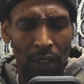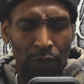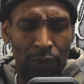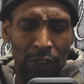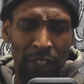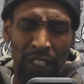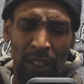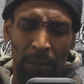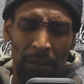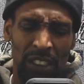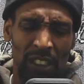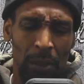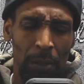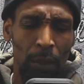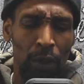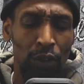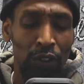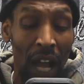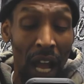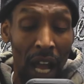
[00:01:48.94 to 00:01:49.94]
Freedom is a
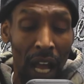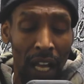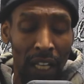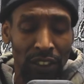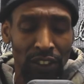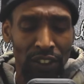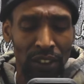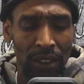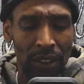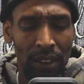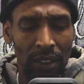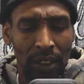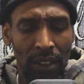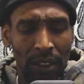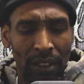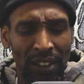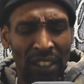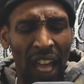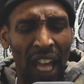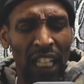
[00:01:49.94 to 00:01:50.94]
mirage.
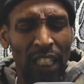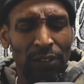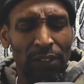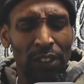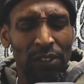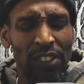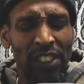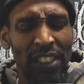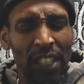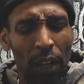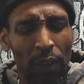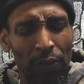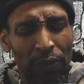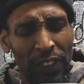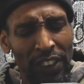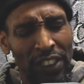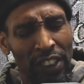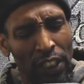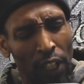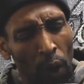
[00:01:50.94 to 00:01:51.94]
Knowledge of self
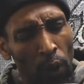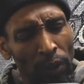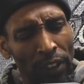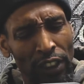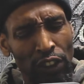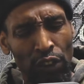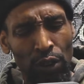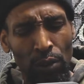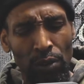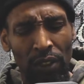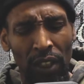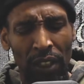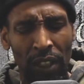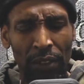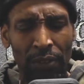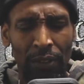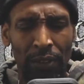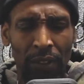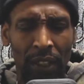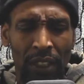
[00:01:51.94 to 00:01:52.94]
is the only true
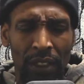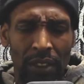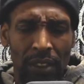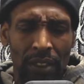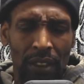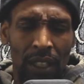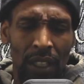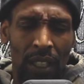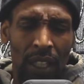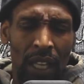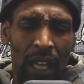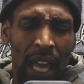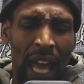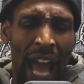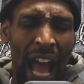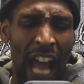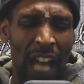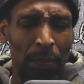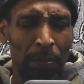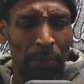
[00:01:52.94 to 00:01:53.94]
deliverance.
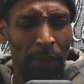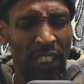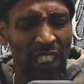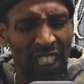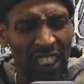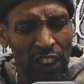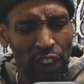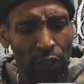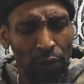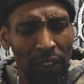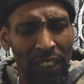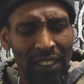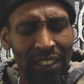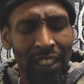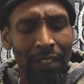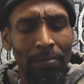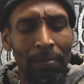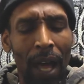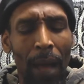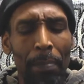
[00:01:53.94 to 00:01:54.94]
I'm belligerent
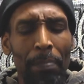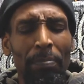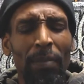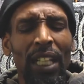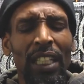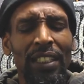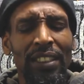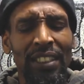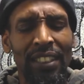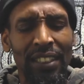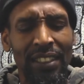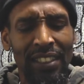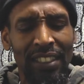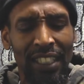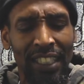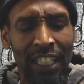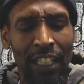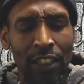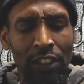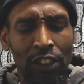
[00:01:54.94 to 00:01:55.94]
in my militance
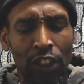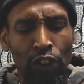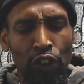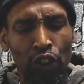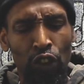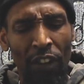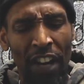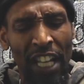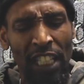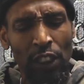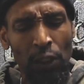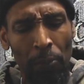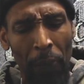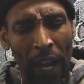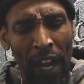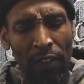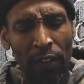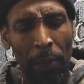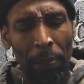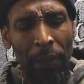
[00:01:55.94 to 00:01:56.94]
against the
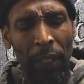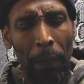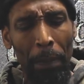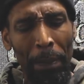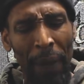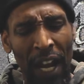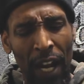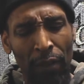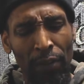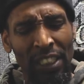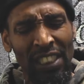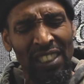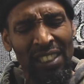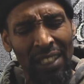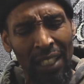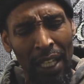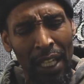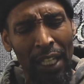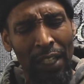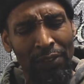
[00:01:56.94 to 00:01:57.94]
transparent but apparent
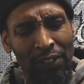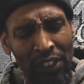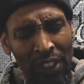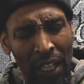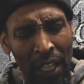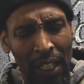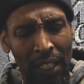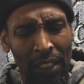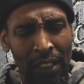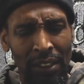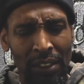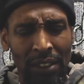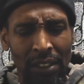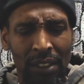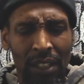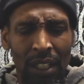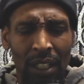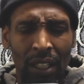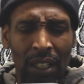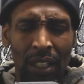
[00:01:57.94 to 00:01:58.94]
slave
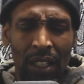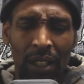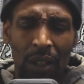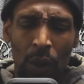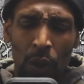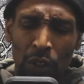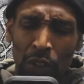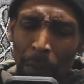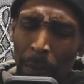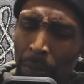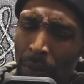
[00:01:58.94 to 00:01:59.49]
chains on the